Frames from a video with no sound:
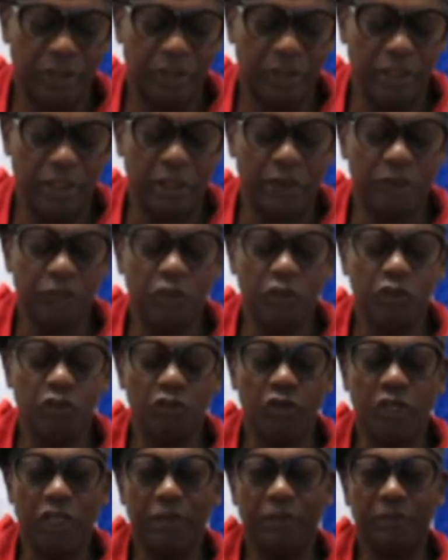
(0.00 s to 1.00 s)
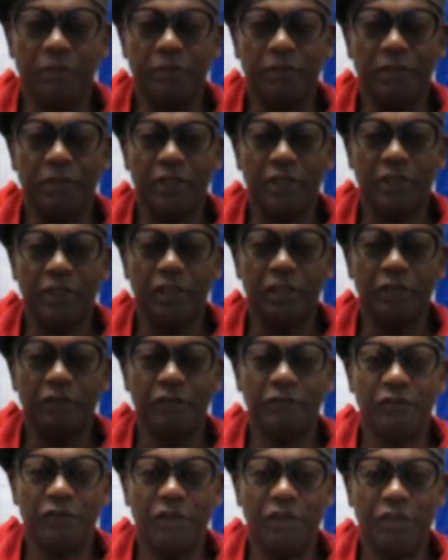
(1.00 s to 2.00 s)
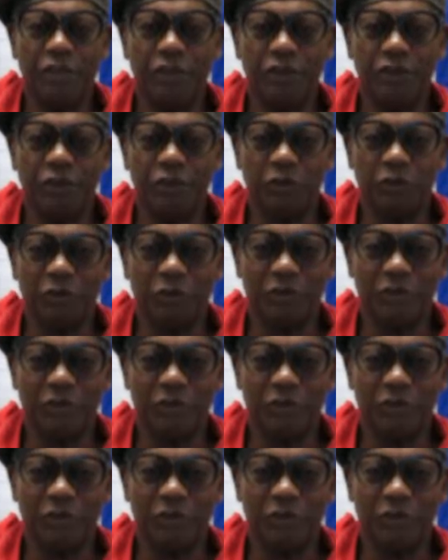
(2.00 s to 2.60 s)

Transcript: Live the dream, live the you.